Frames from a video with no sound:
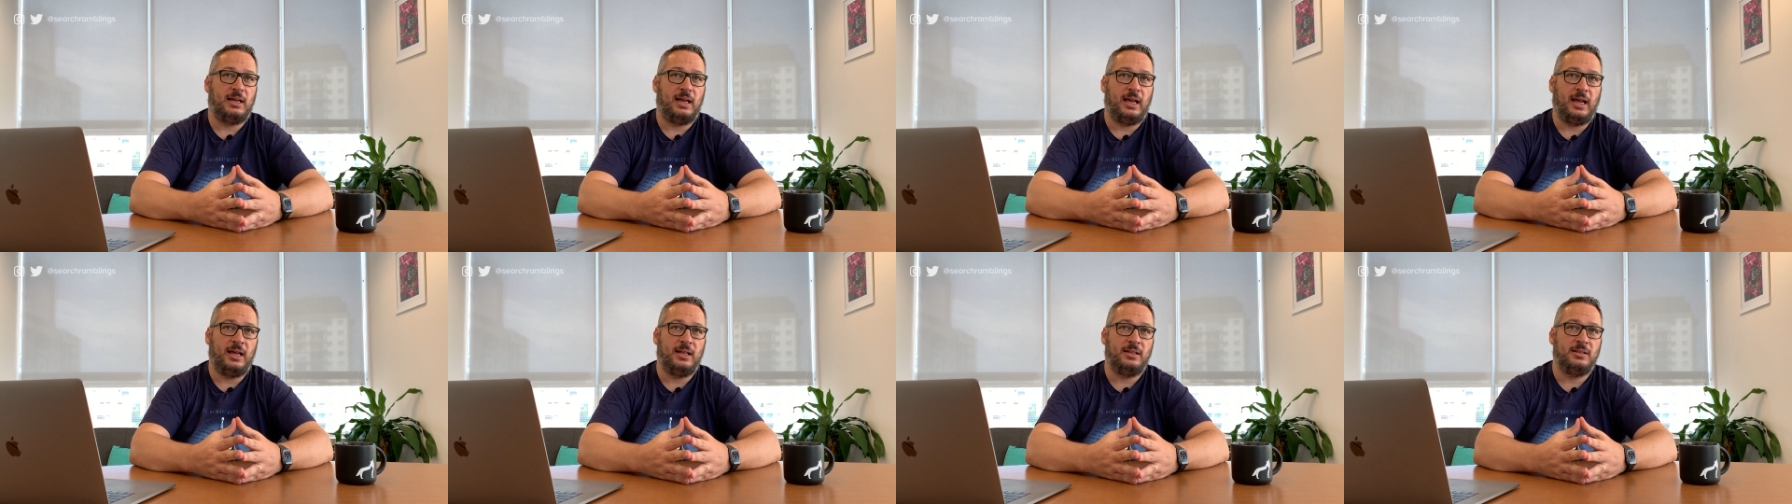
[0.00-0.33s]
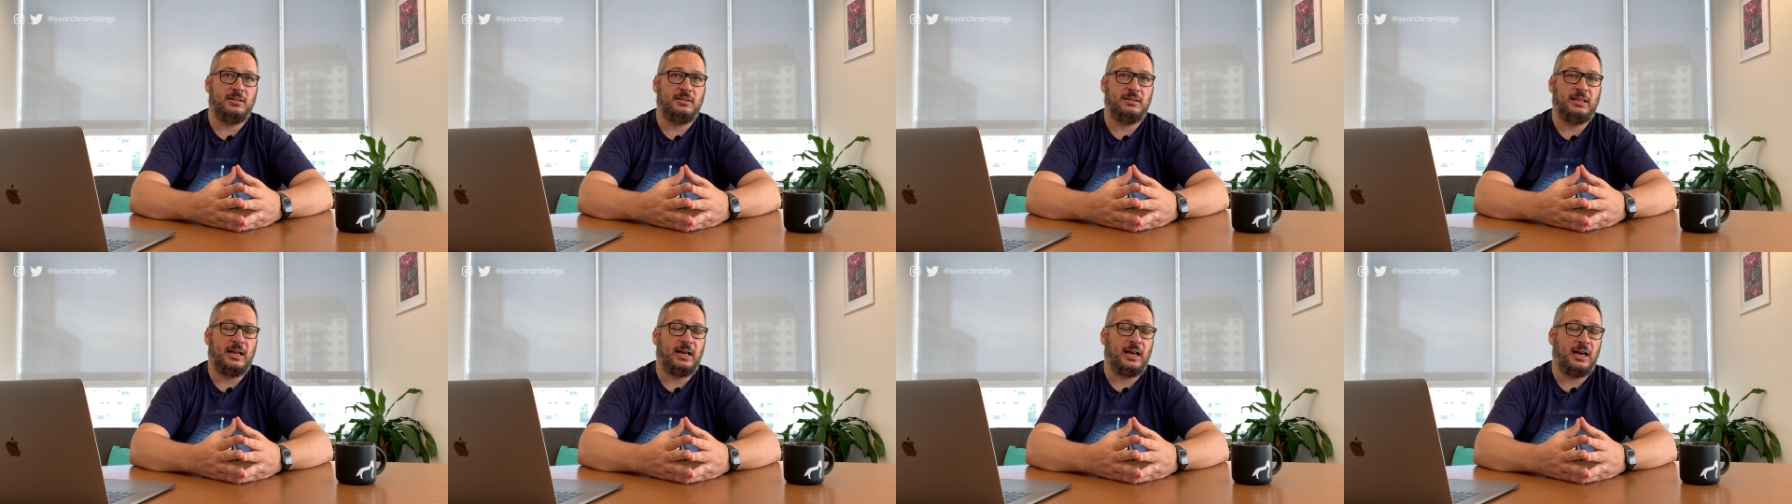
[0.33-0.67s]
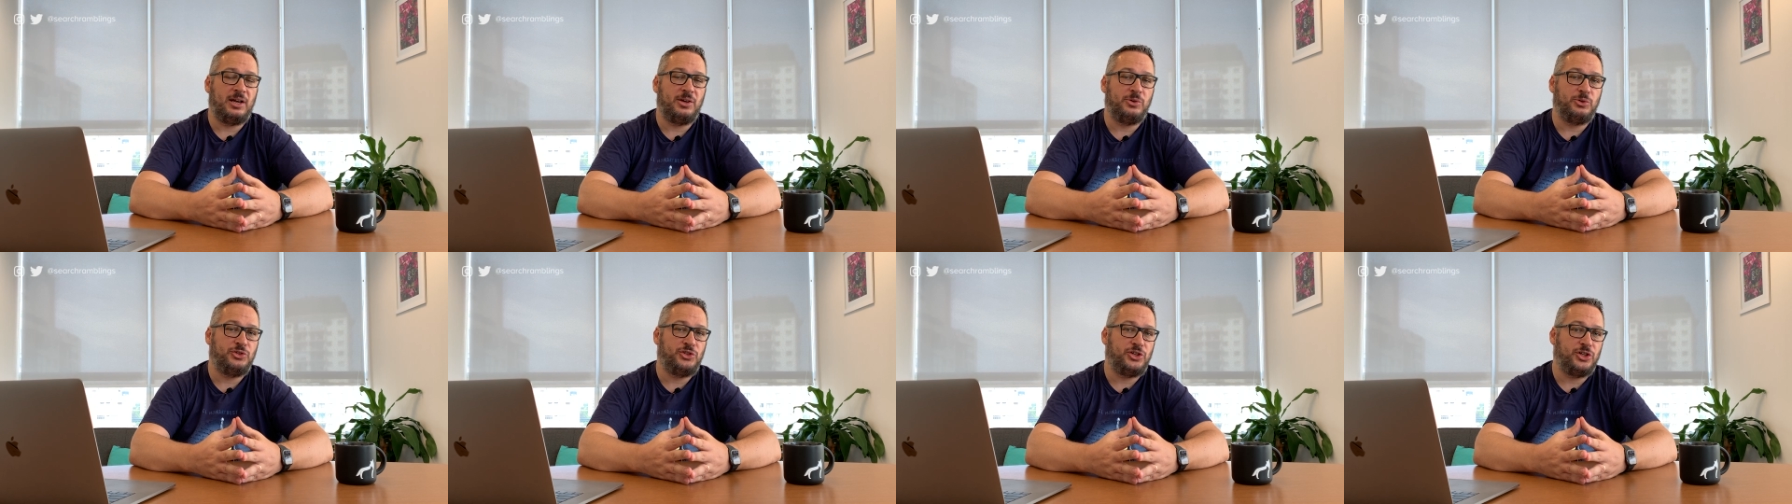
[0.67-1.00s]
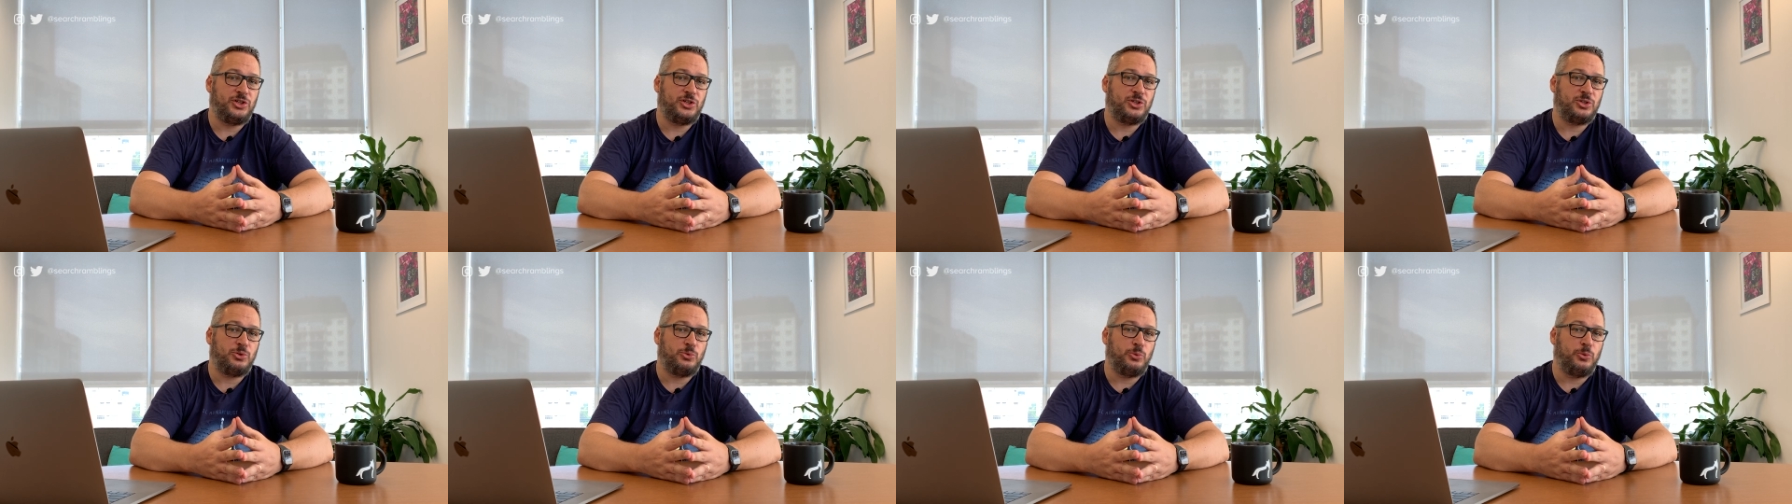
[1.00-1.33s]
and there are
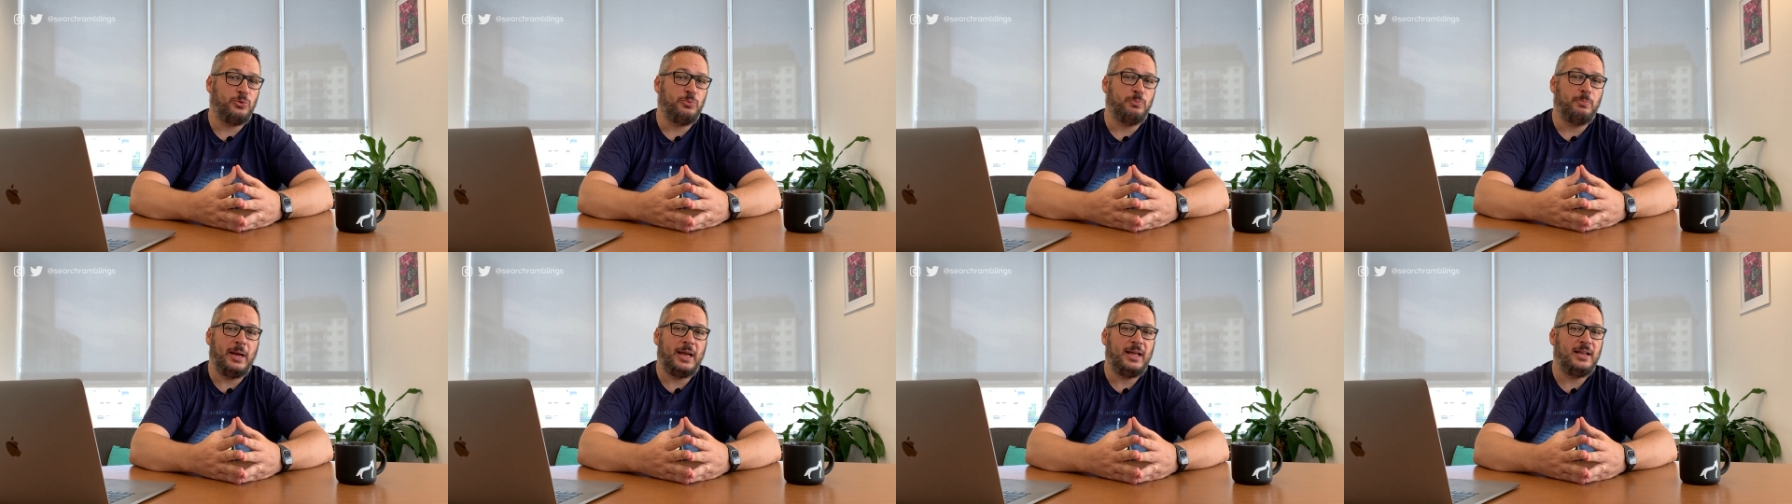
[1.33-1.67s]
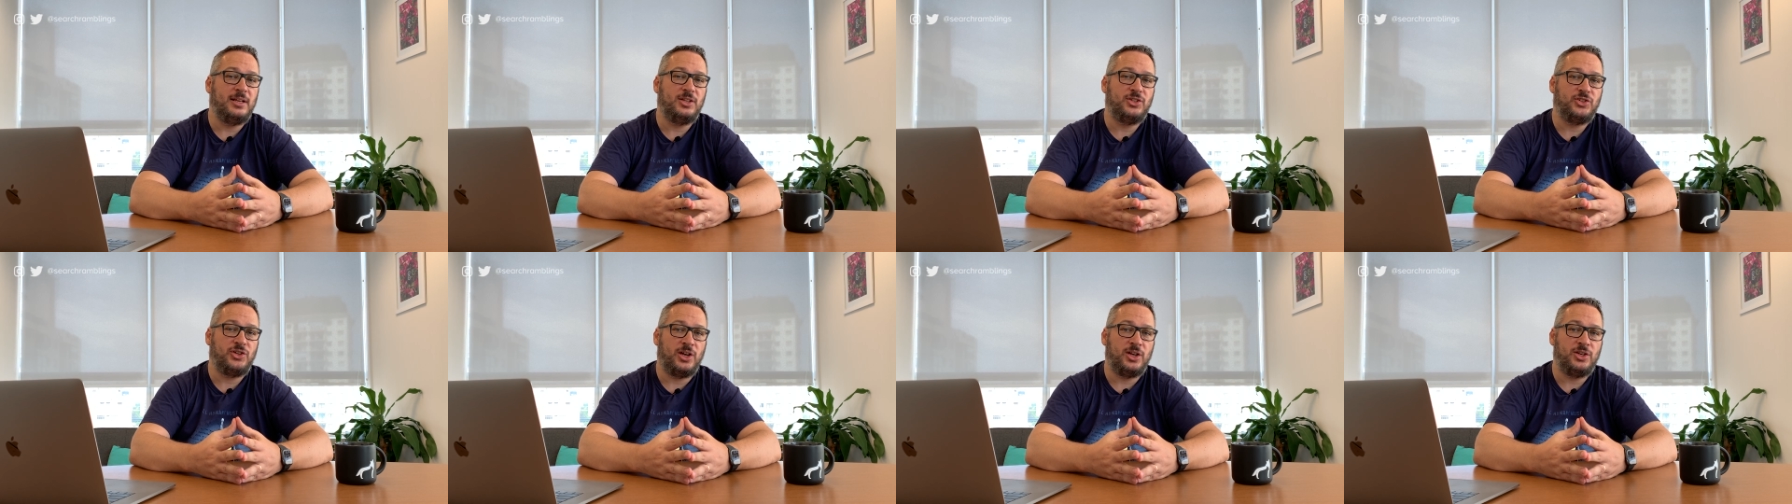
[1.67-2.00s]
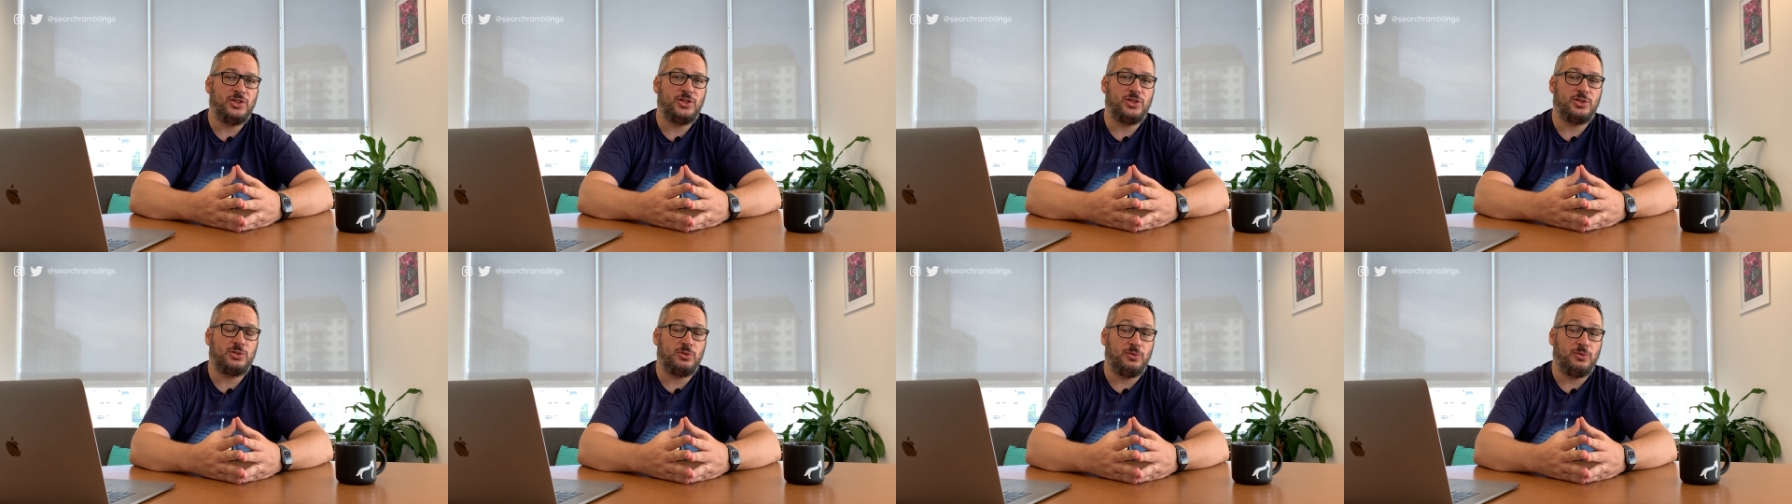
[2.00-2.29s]
just too many changes